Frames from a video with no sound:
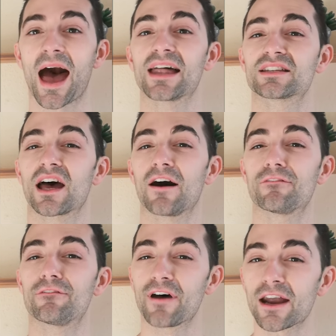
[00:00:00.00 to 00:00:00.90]
And a
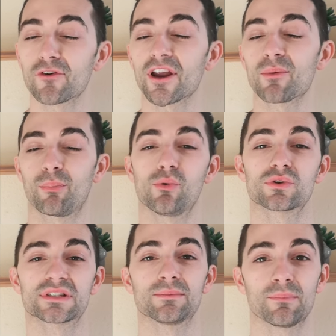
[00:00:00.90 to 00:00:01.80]
very
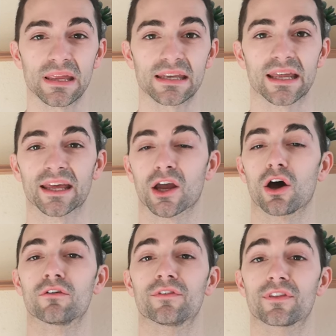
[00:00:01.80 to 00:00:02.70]
important meaning
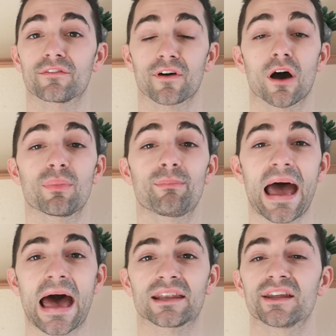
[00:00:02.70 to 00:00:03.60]
of the verb
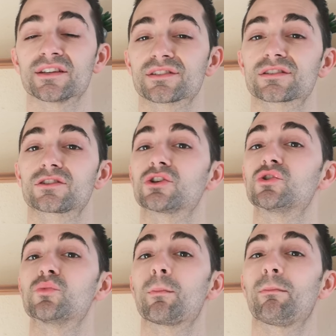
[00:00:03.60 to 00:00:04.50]
pan is
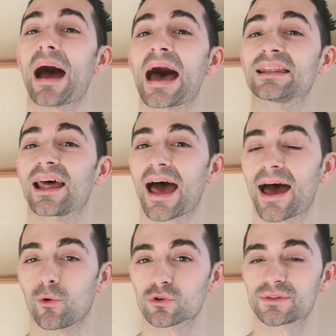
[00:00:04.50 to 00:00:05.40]
to pan
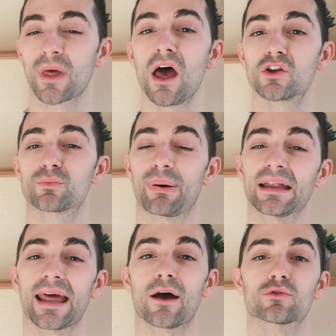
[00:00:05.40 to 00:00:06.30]
out. To
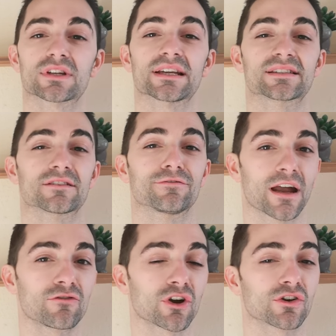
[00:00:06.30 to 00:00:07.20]
pan out is a
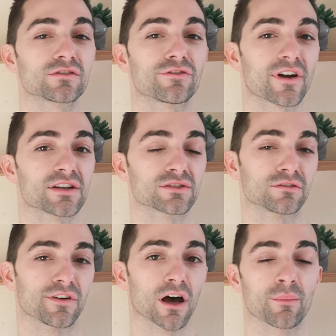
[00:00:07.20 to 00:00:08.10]
very good
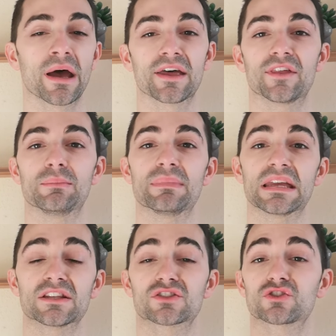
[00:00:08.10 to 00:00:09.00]
phrasal verb that
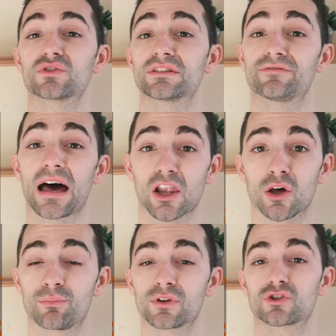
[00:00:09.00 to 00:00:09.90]
means to
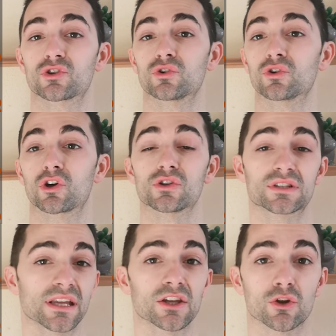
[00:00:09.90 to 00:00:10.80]
develop, to
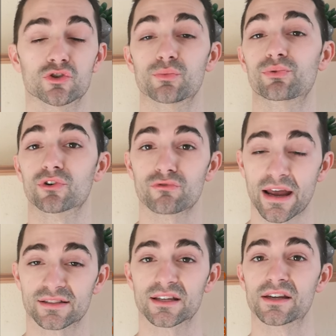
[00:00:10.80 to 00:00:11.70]
continue, to
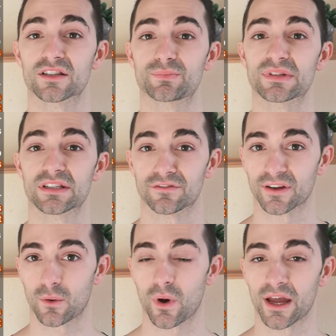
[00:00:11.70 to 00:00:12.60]
progress in a
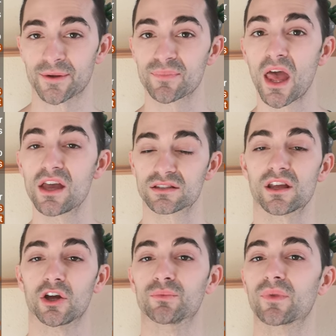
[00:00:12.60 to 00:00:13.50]
specific way.
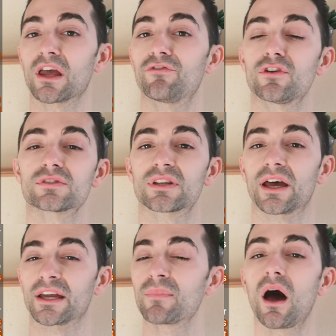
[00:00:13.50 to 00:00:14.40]
So, if you
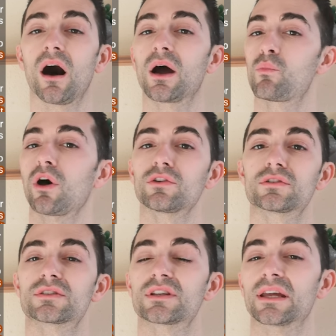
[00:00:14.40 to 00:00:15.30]
say, I
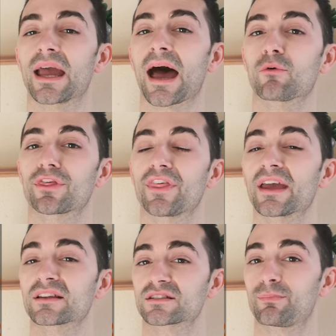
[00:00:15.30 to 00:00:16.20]
want to see how
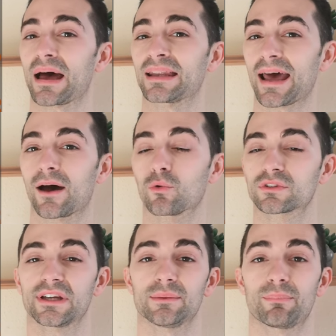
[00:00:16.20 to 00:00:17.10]
things pan
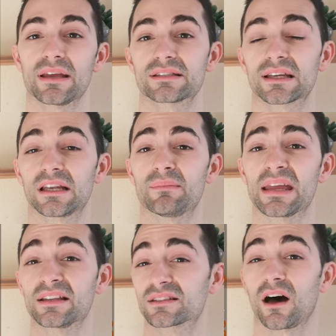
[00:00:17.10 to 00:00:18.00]
out, it basically
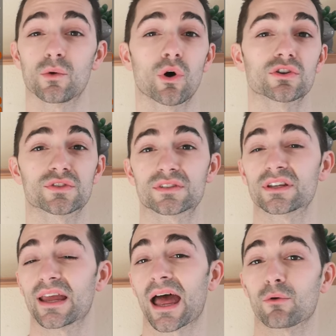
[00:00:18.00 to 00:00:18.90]
means I want to
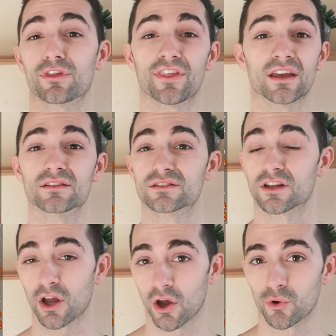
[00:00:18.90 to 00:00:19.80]
see how things
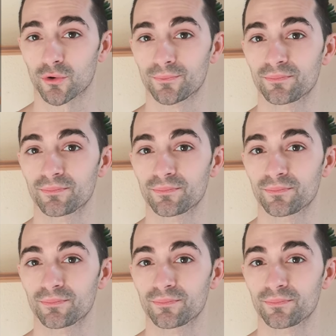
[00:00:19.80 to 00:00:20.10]
go.